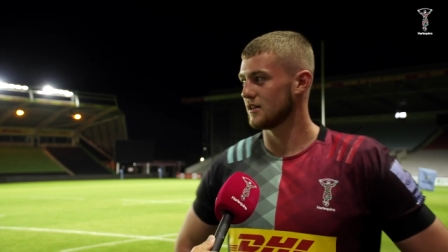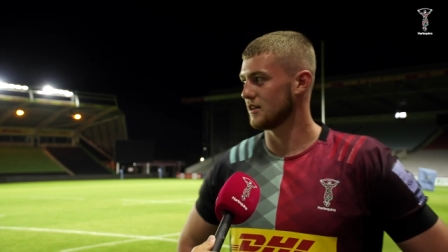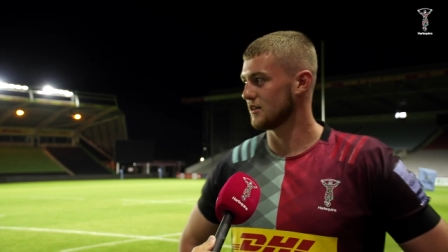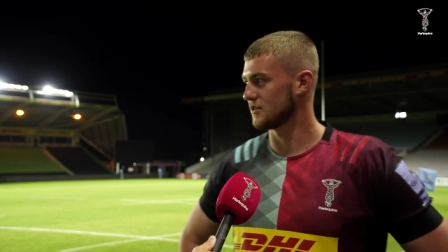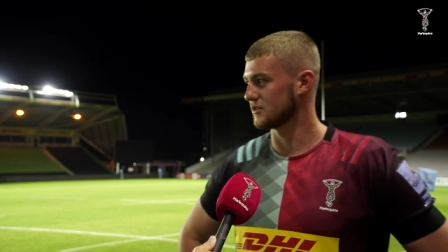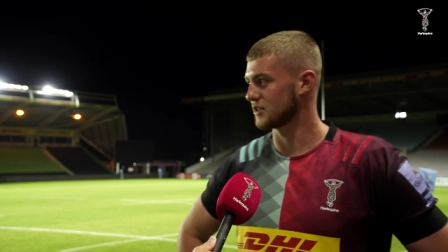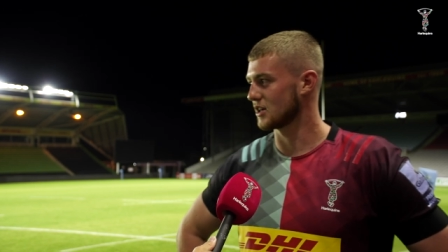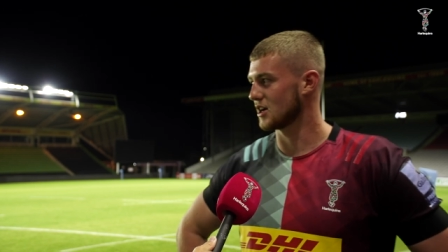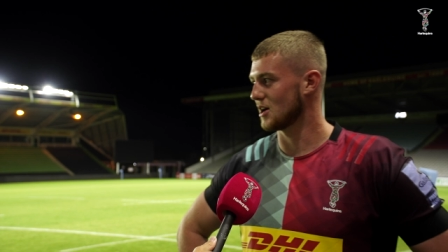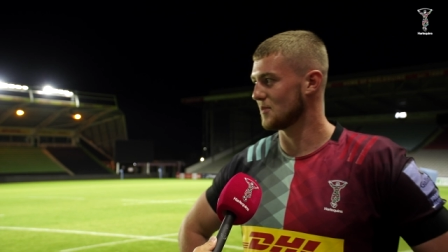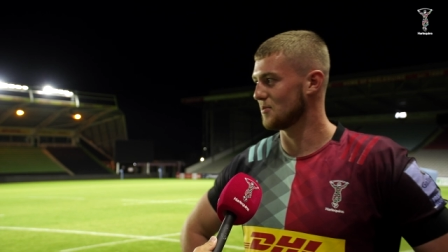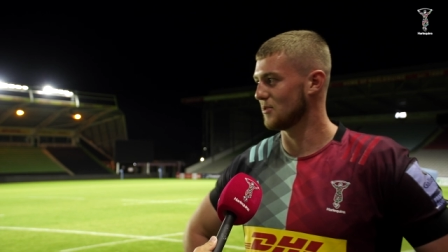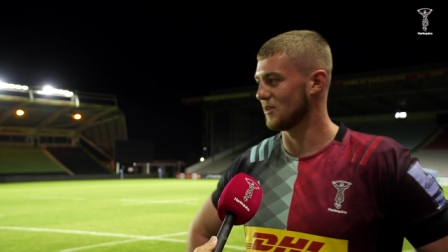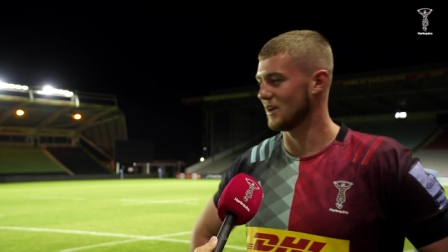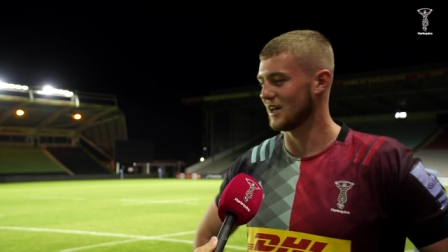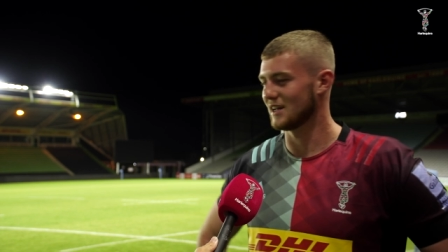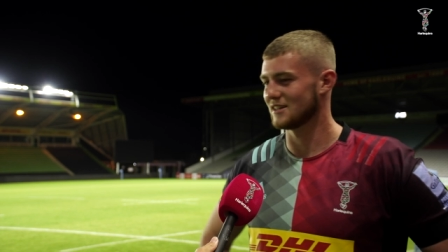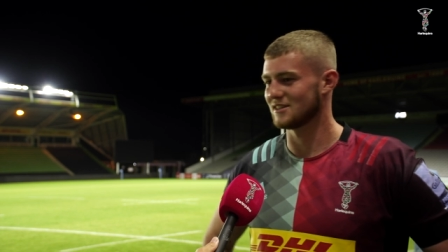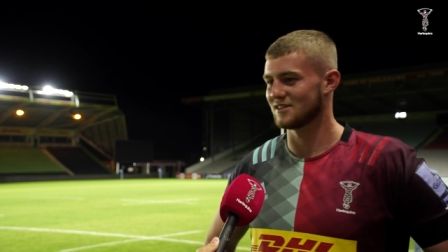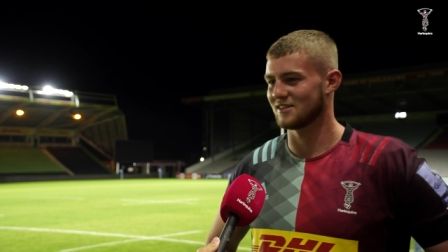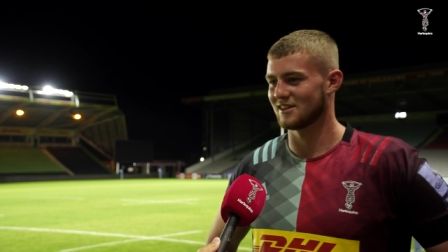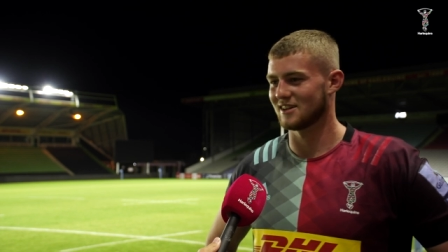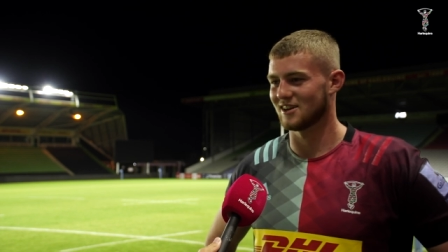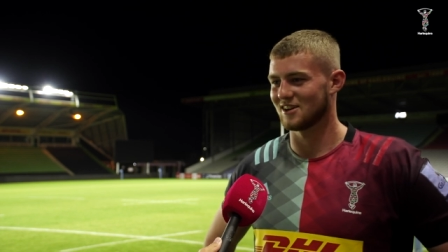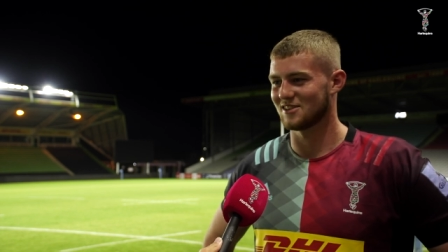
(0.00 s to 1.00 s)
There was a couple of
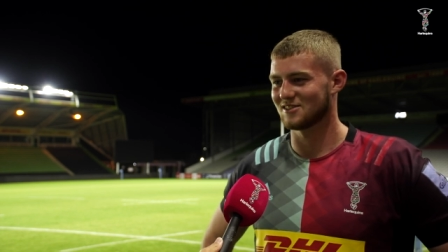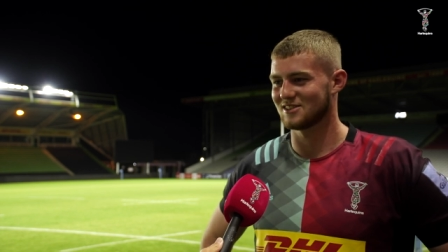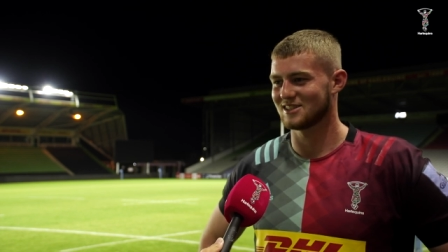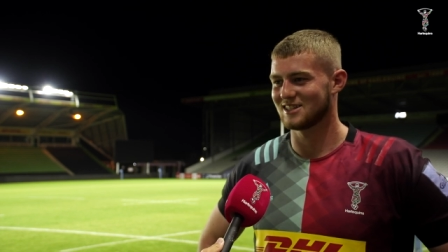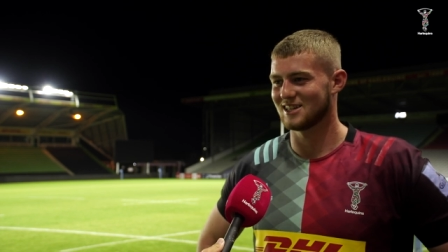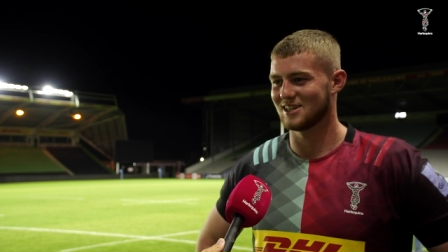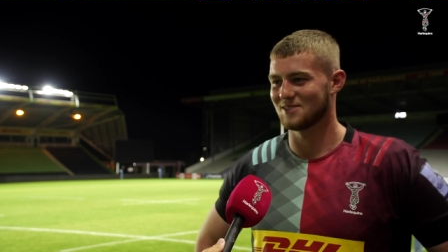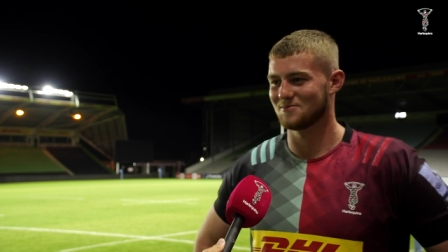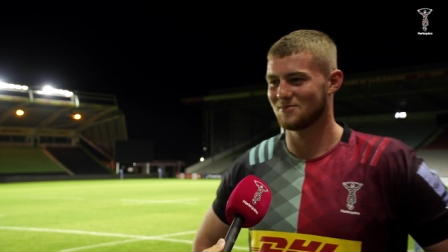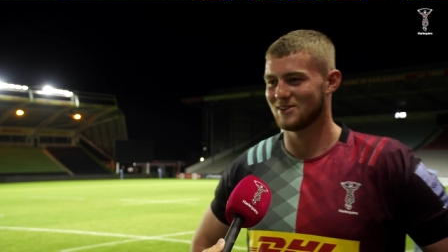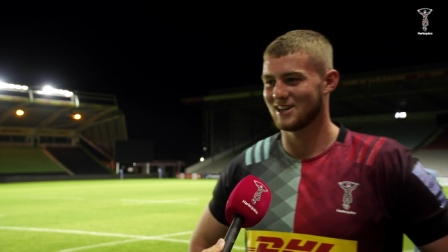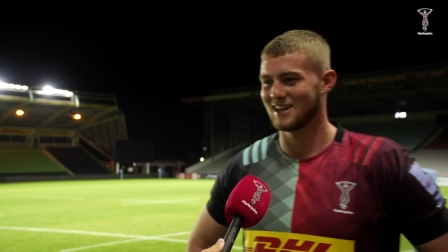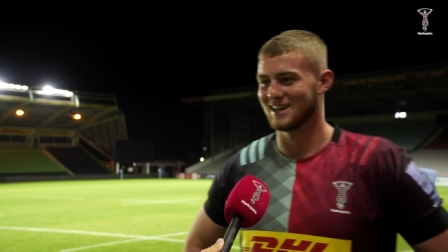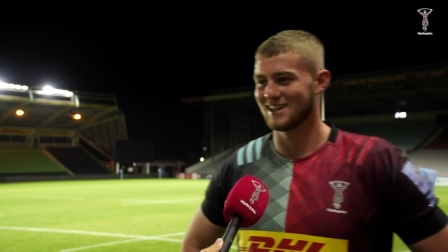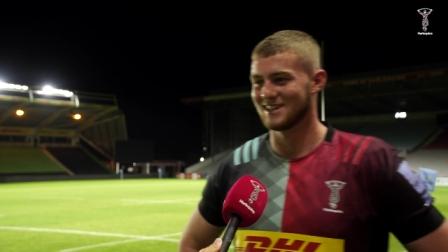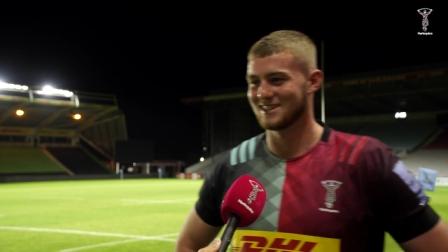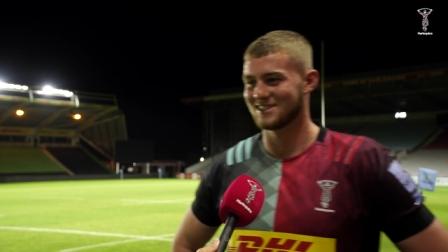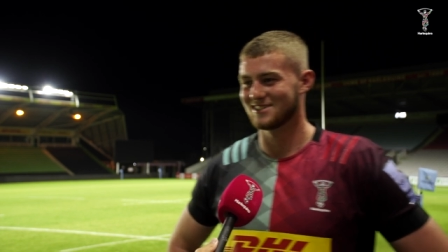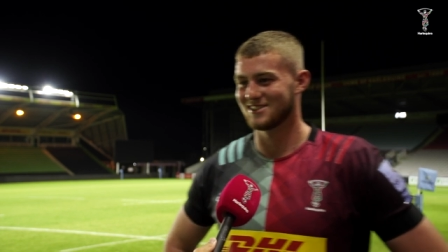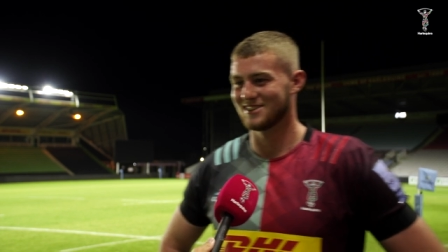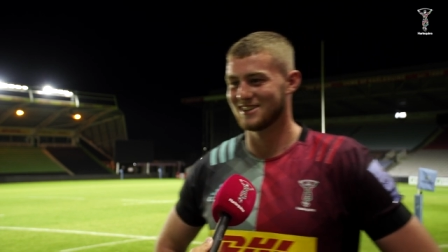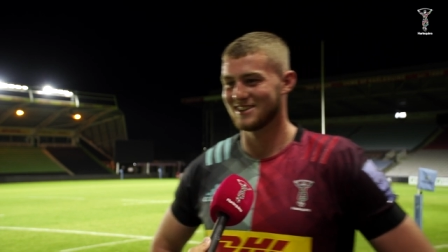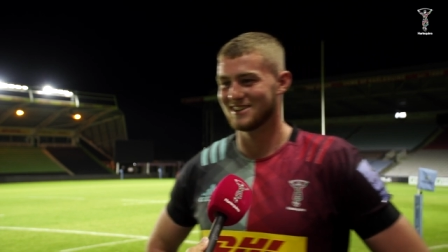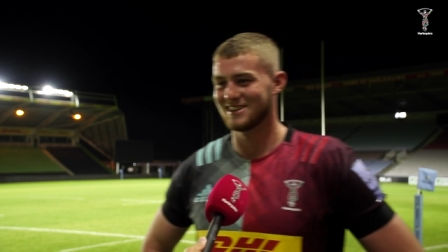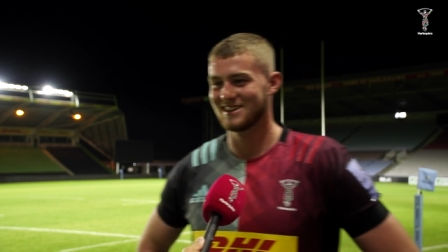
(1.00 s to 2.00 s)
lads in the Irish team playing as
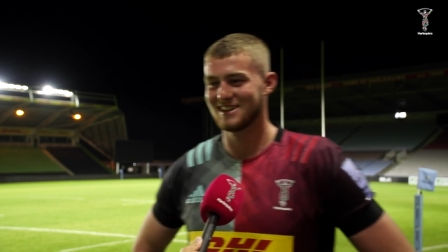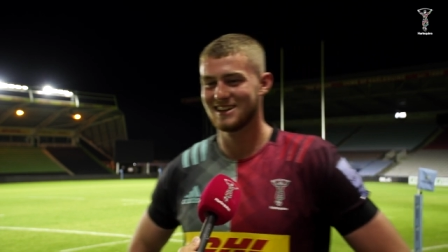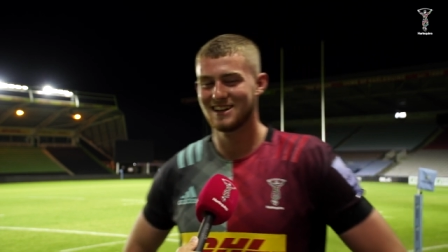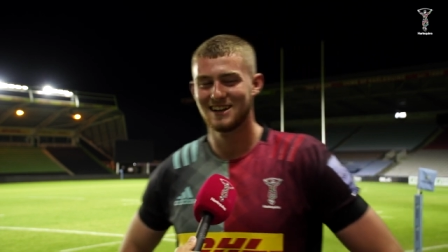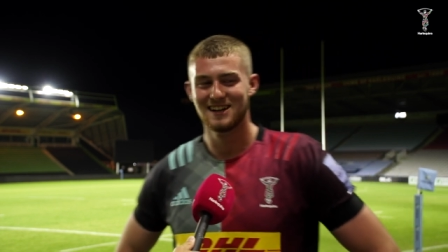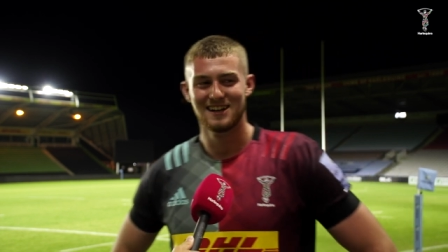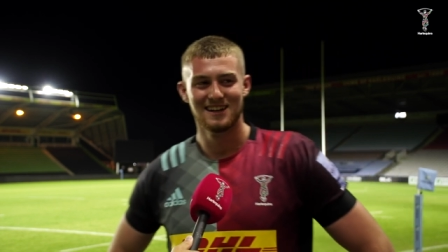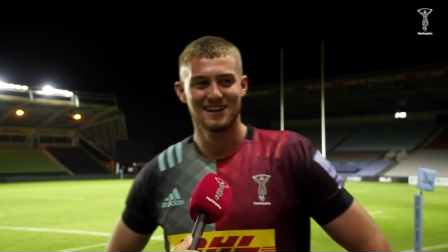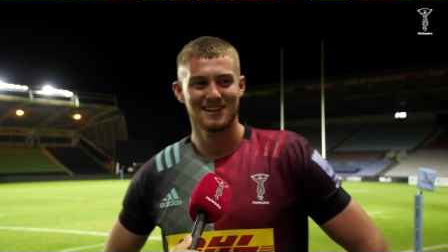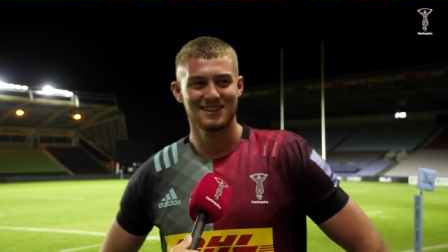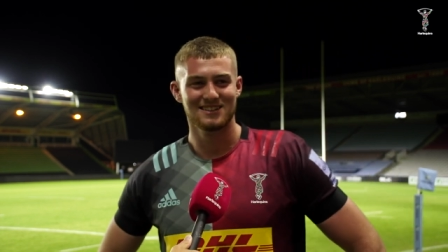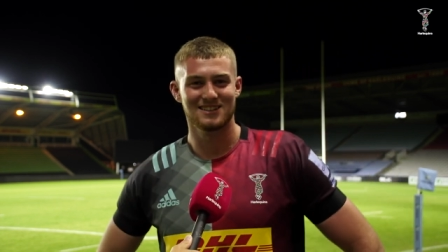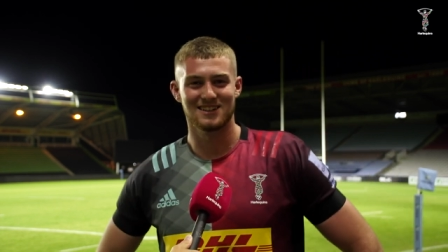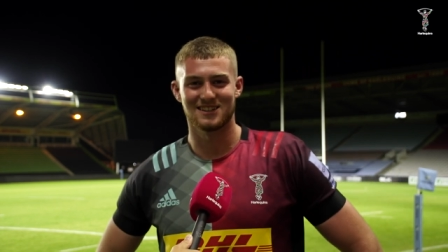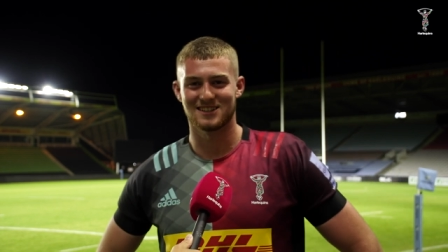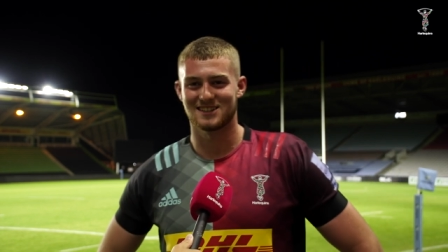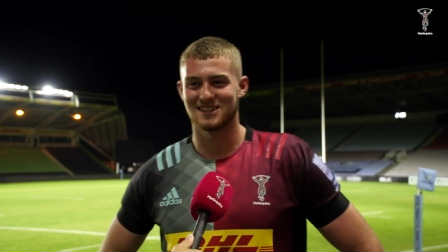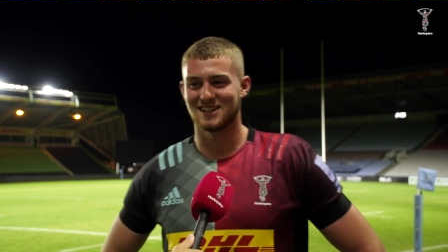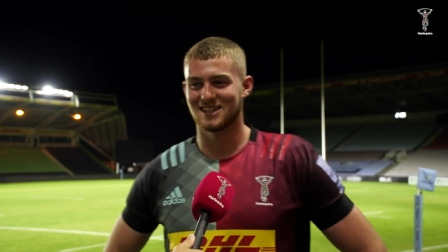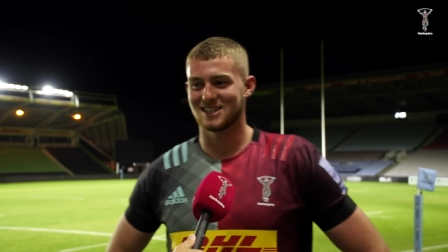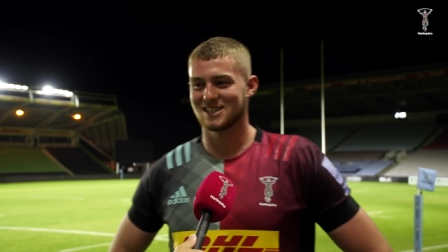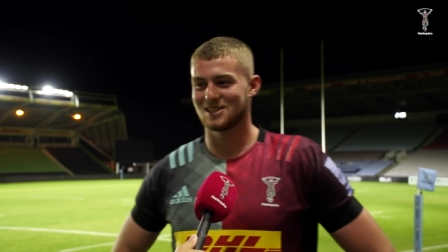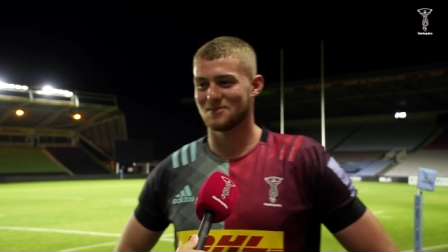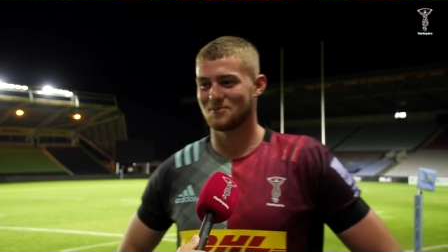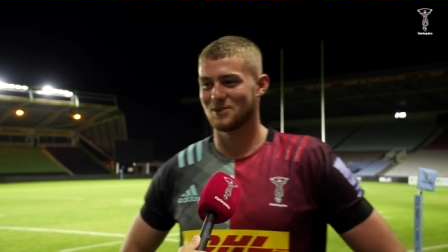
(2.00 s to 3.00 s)
well, so it's
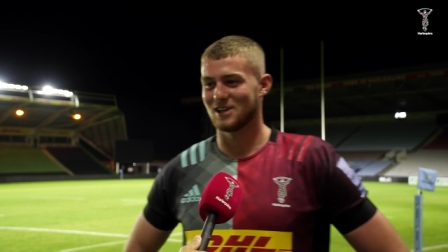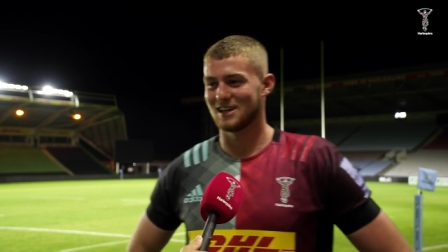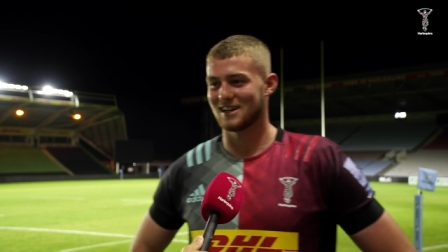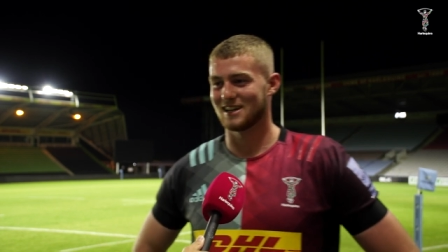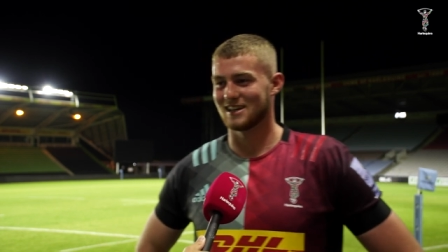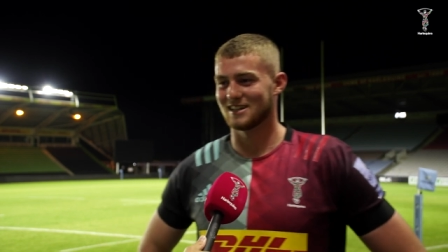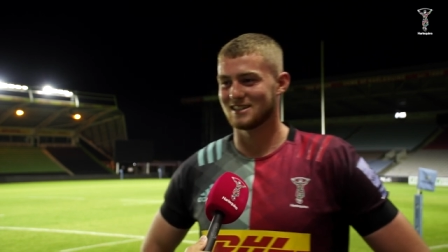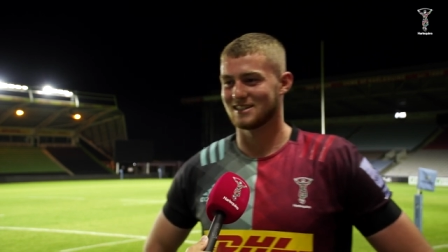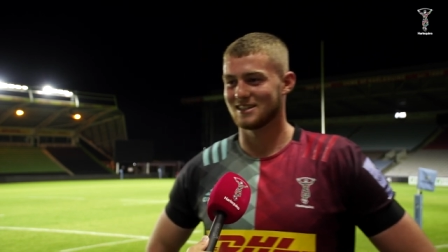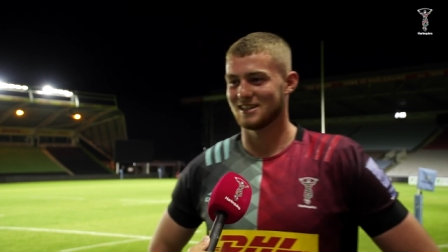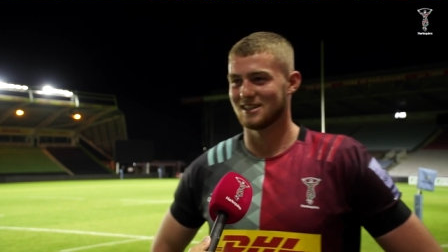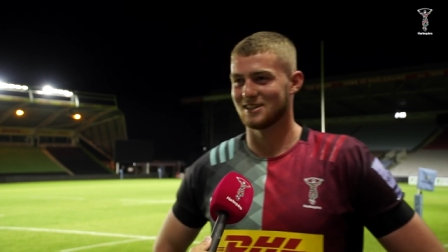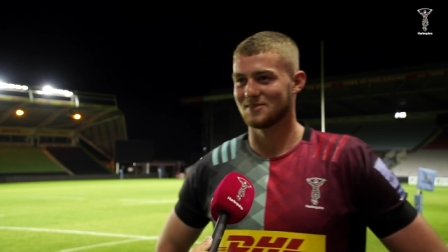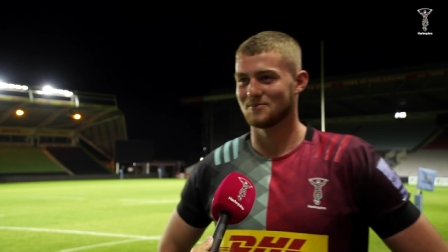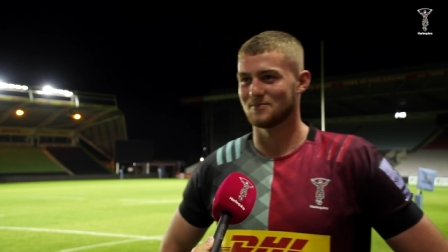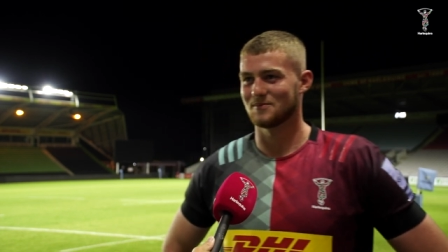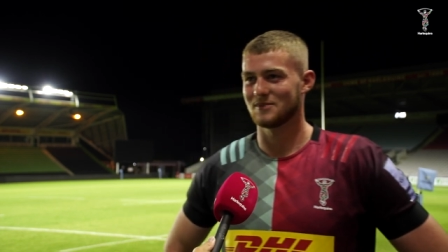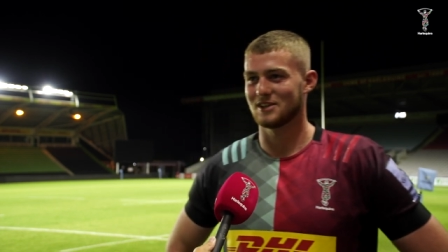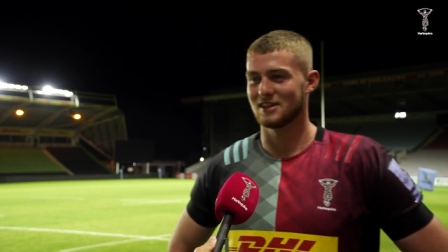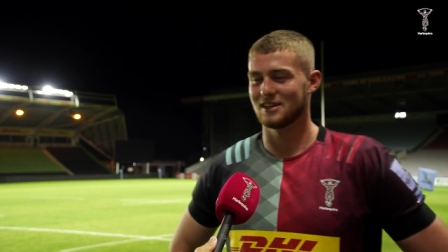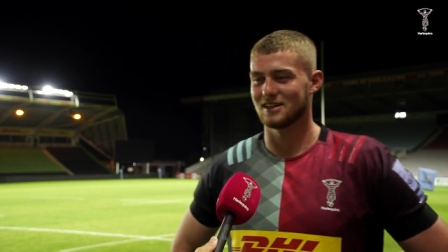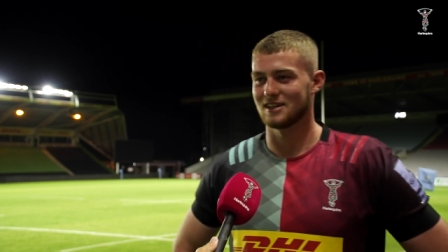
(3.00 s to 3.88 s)
nice to play against them.